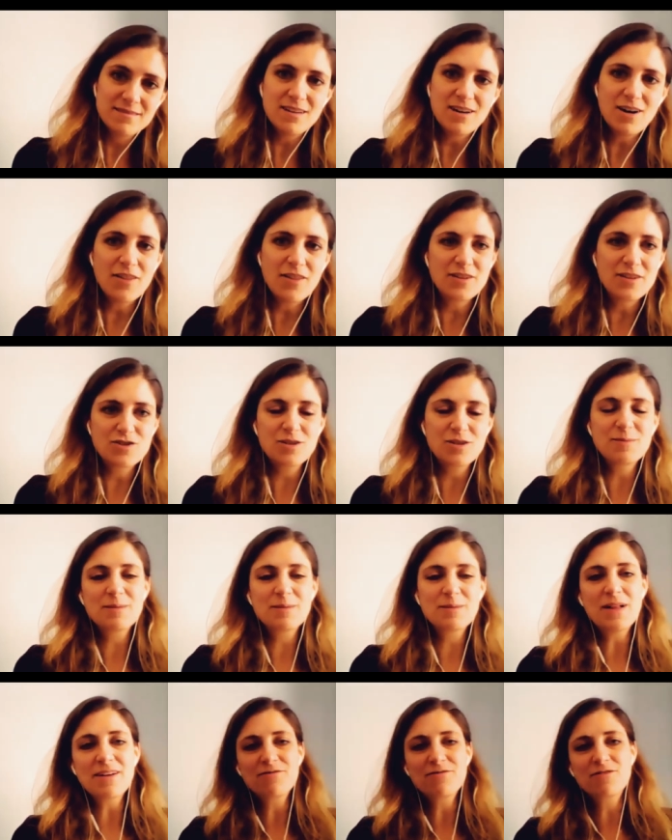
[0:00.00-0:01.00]
on the streaming
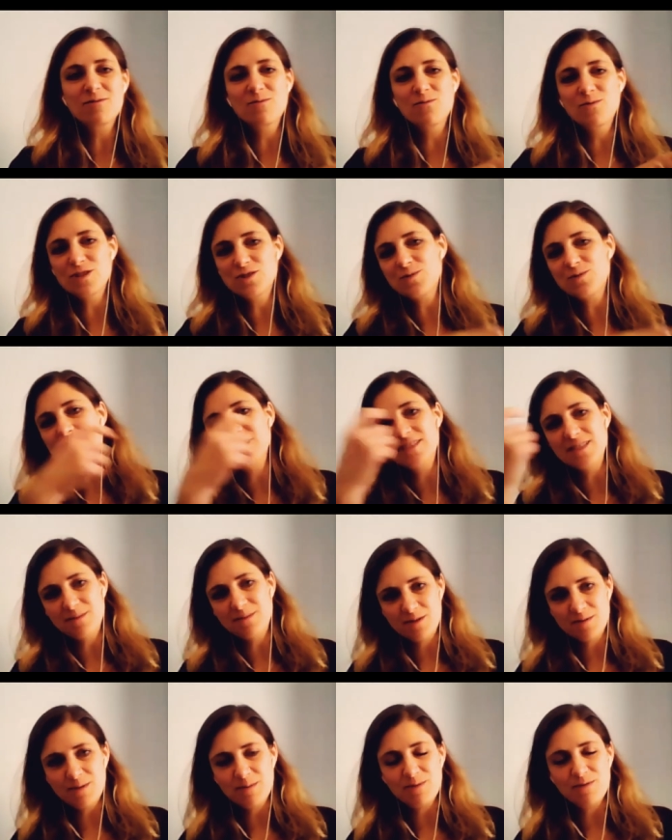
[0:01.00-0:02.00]
platform, which ones seem
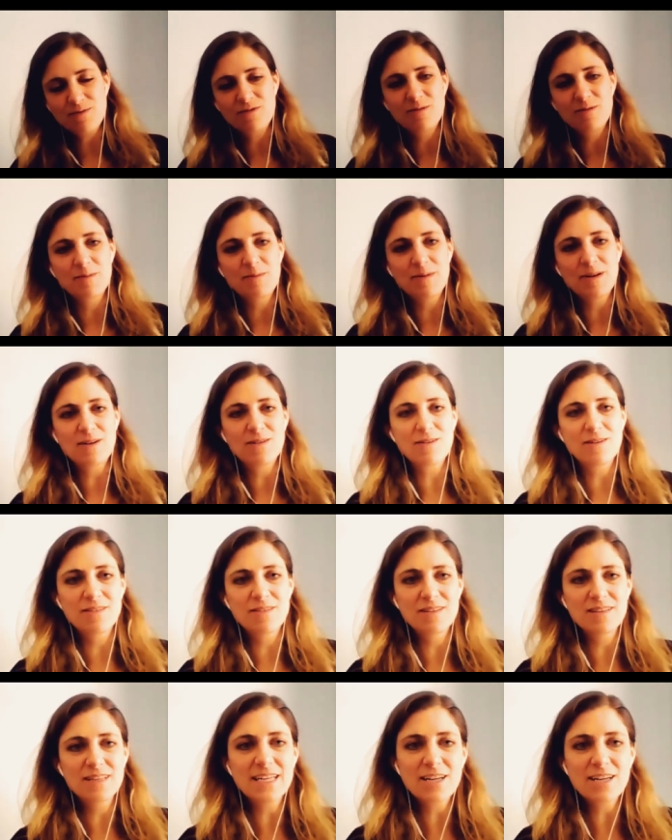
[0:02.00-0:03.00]
to be performing better on
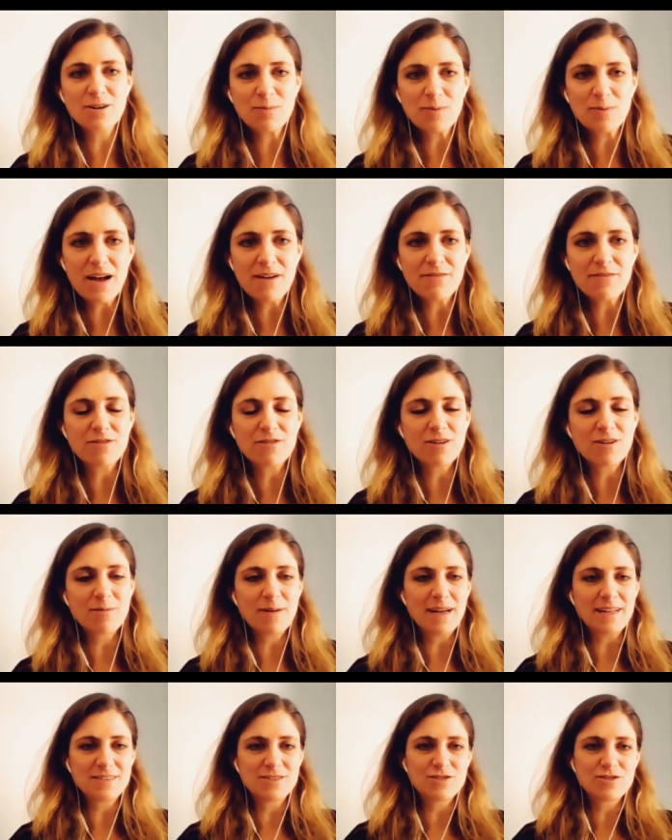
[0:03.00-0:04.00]
the linear platform,
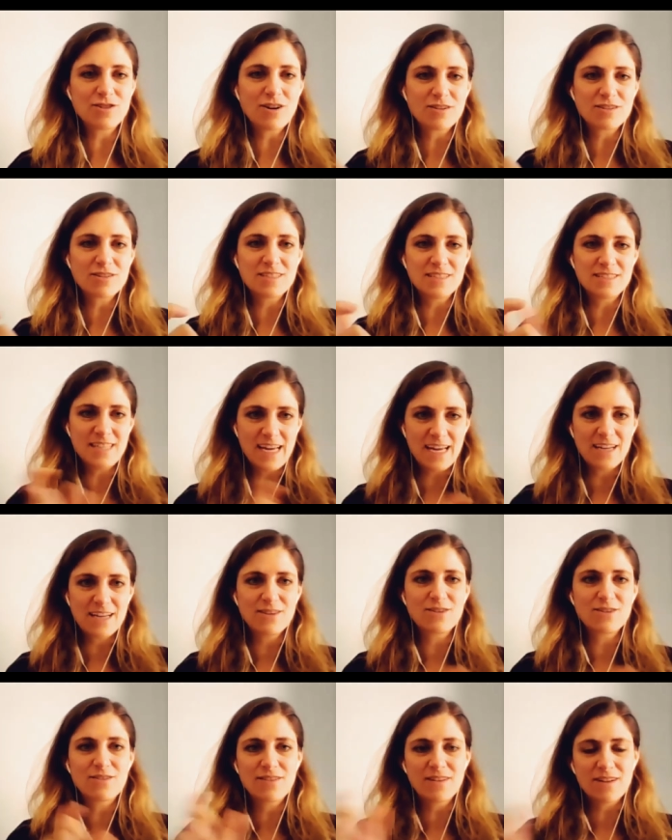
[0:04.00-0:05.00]
and start to
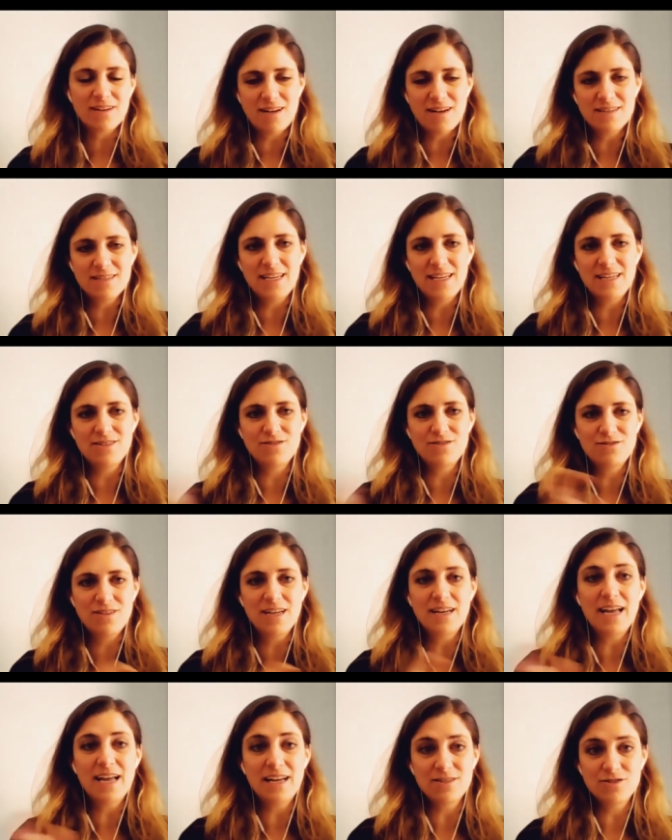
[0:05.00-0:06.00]
tailor the content,
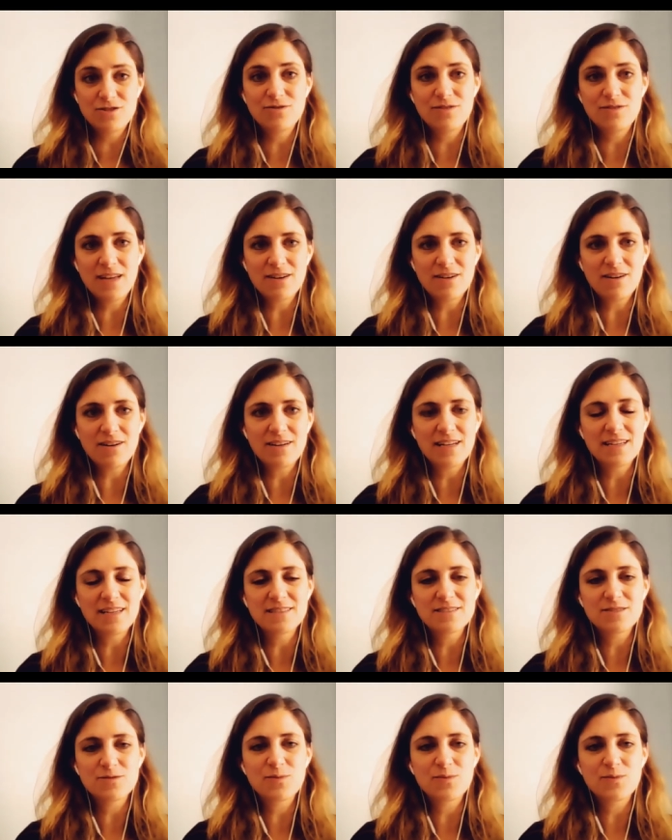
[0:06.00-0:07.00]
again, to that
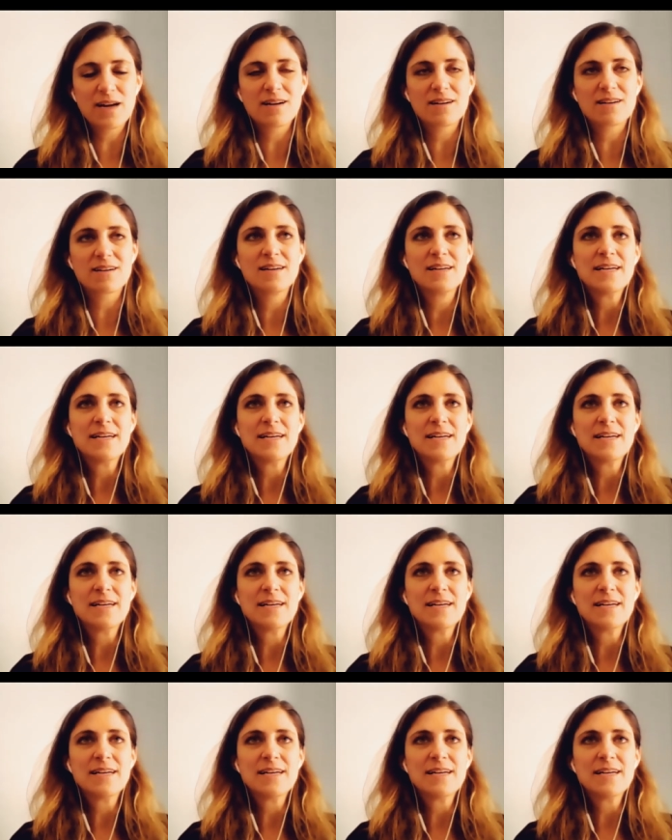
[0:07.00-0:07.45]
audience where,